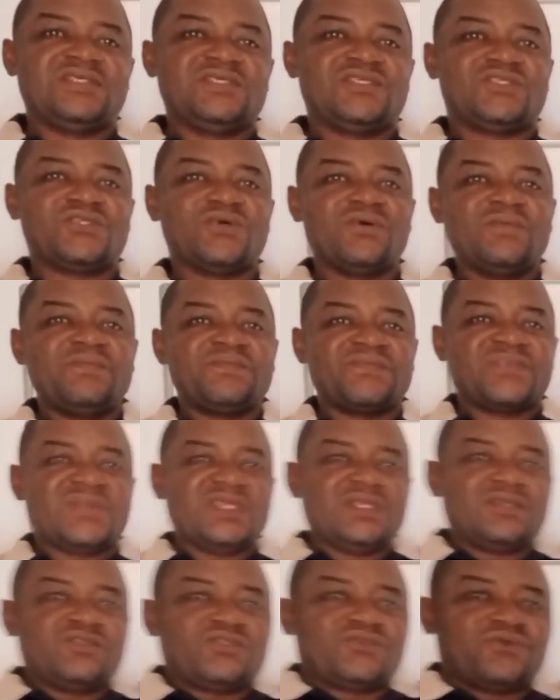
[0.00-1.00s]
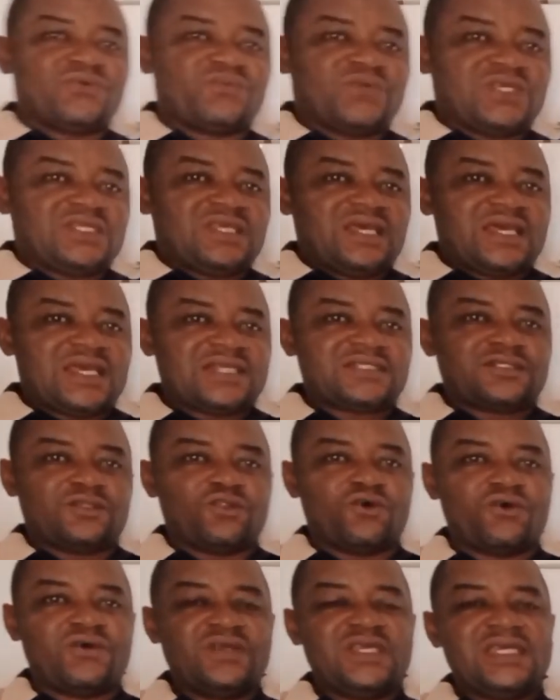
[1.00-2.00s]
So, with Hess
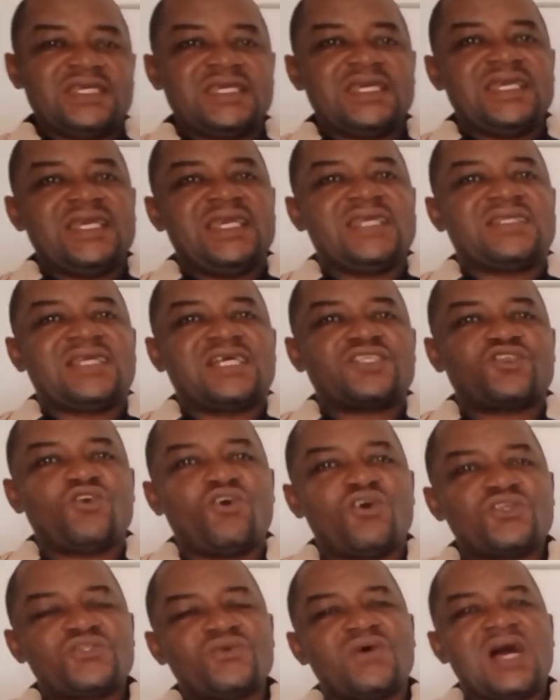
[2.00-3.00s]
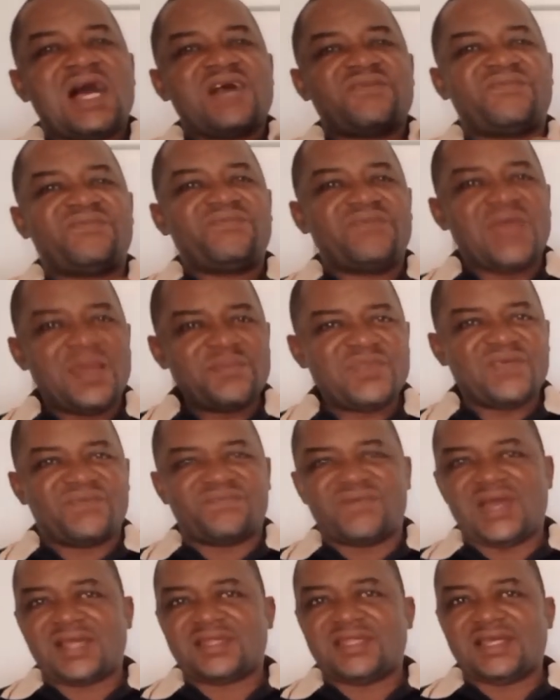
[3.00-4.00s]
law, it has also affirmed the
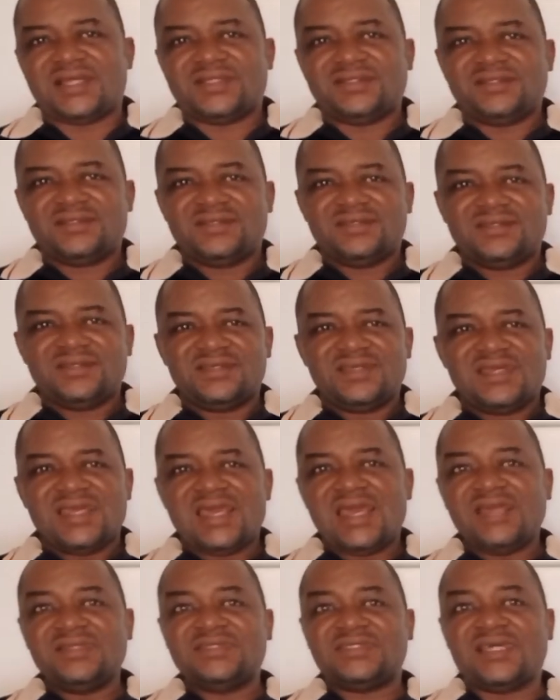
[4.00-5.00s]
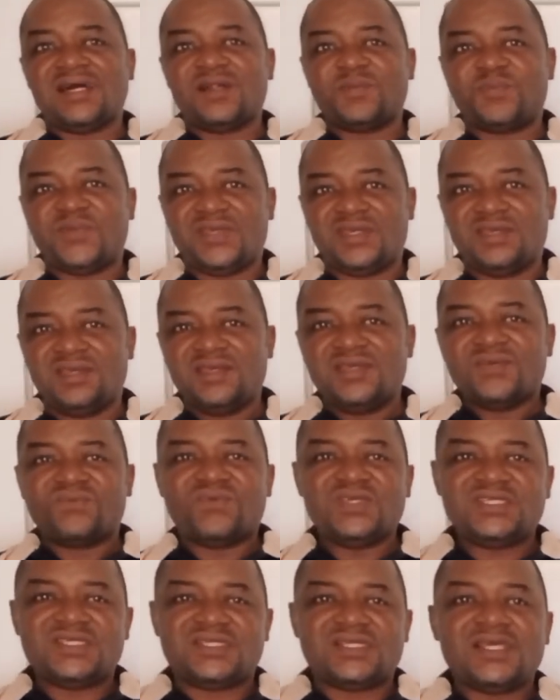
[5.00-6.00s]
fact that enthalpy,
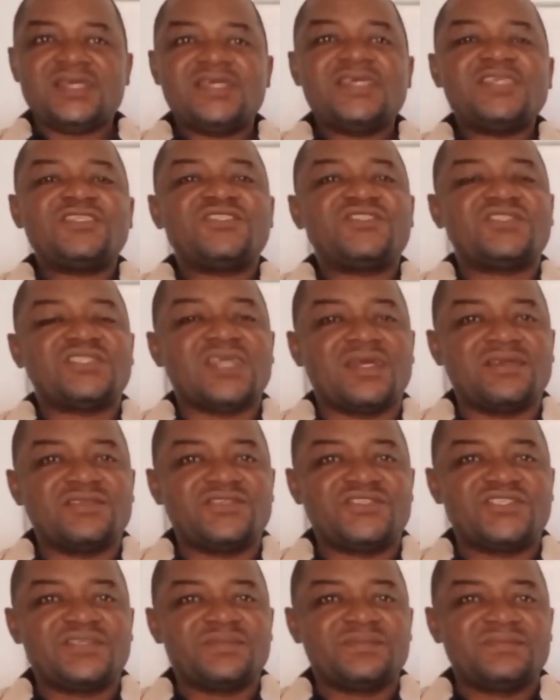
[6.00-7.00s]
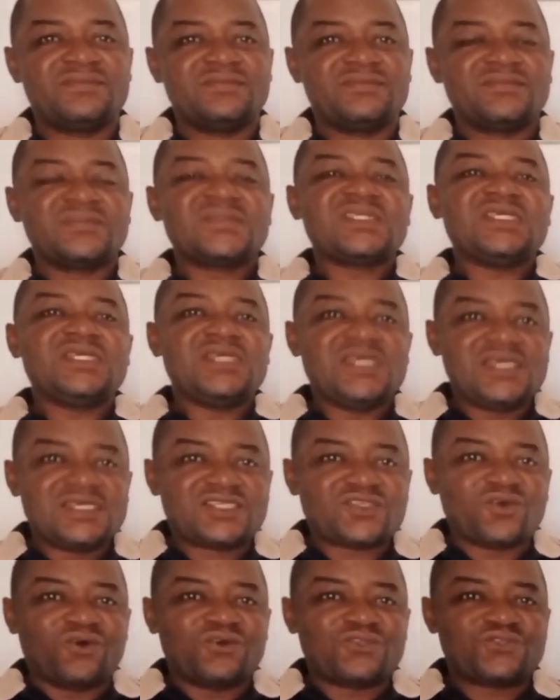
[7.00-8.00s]
which is a heat change,
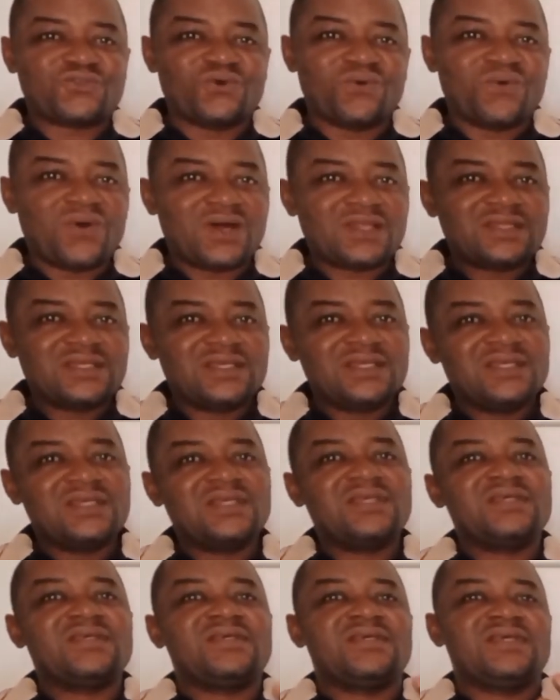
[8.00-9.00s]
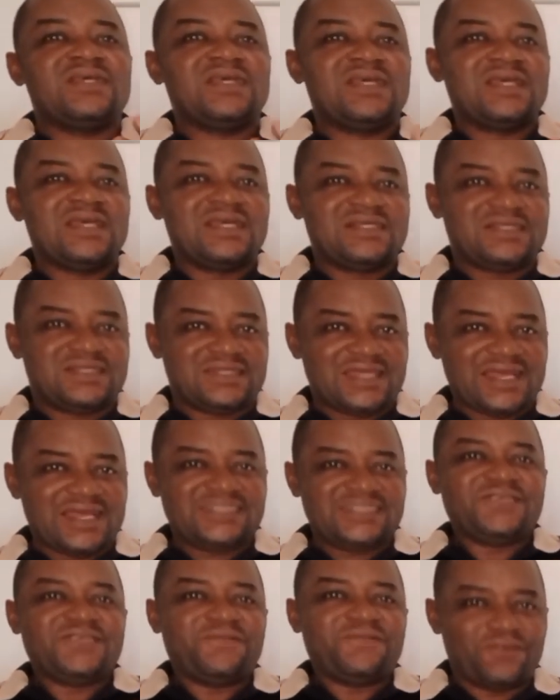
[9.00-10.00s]
is also what? A
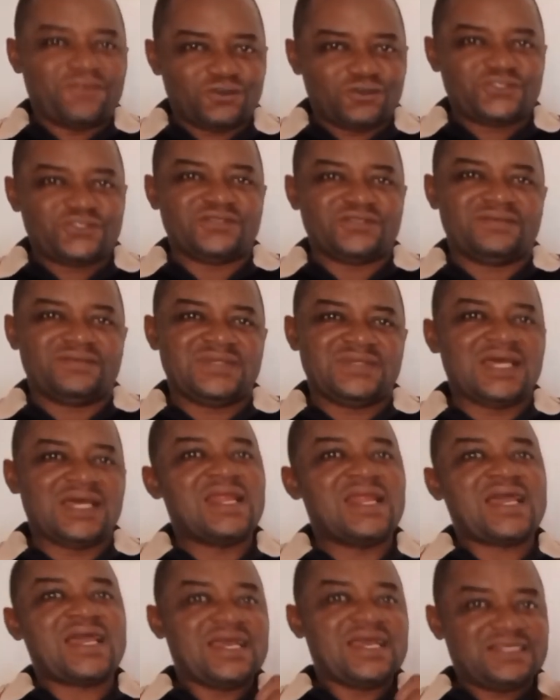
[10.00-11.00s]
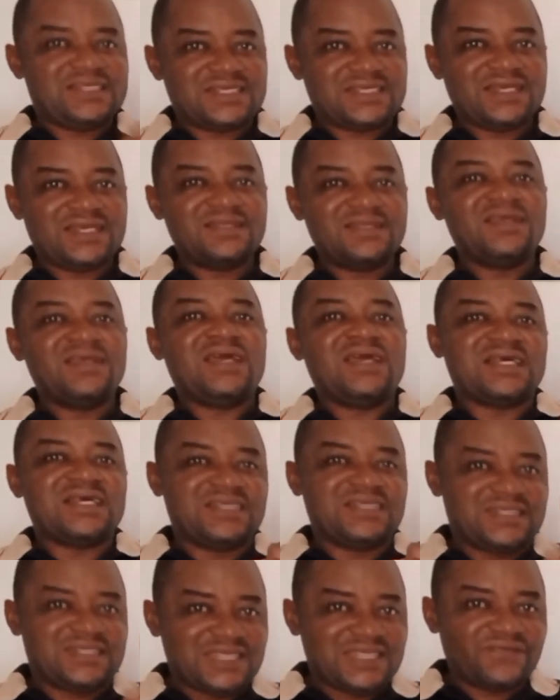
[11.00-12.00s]
state function. And like I said,
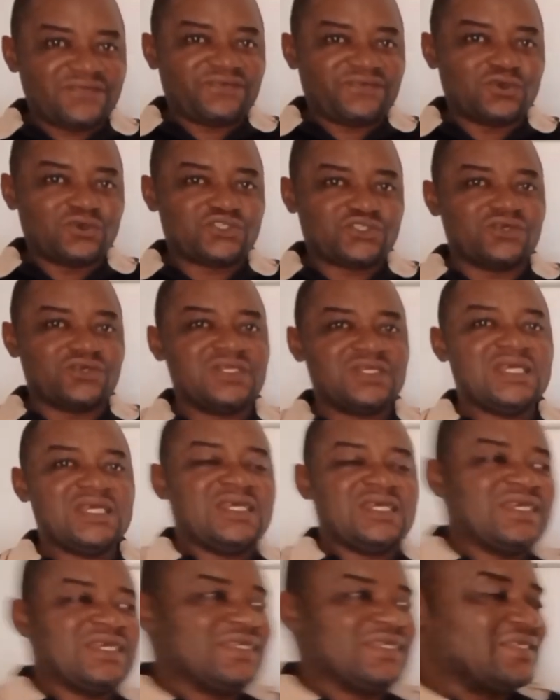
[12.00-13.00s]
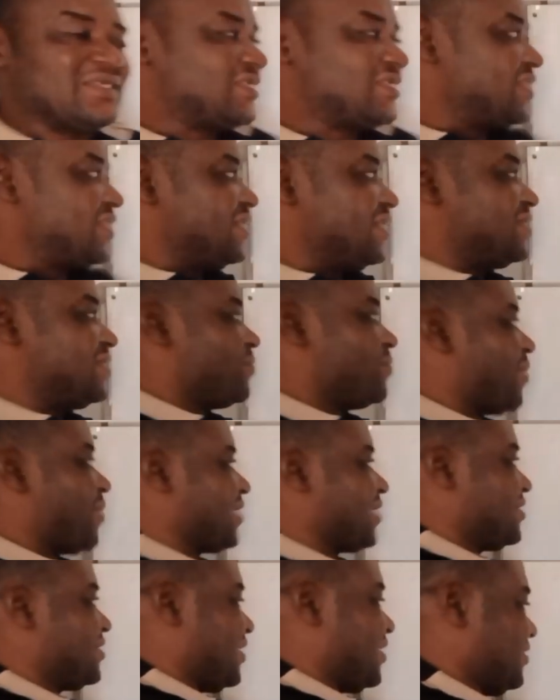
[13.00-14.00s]
as a state function, it is
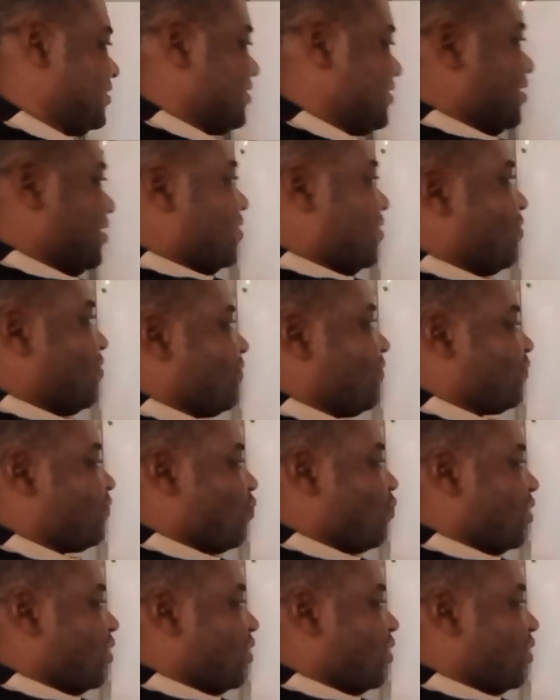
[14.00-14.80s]
independent of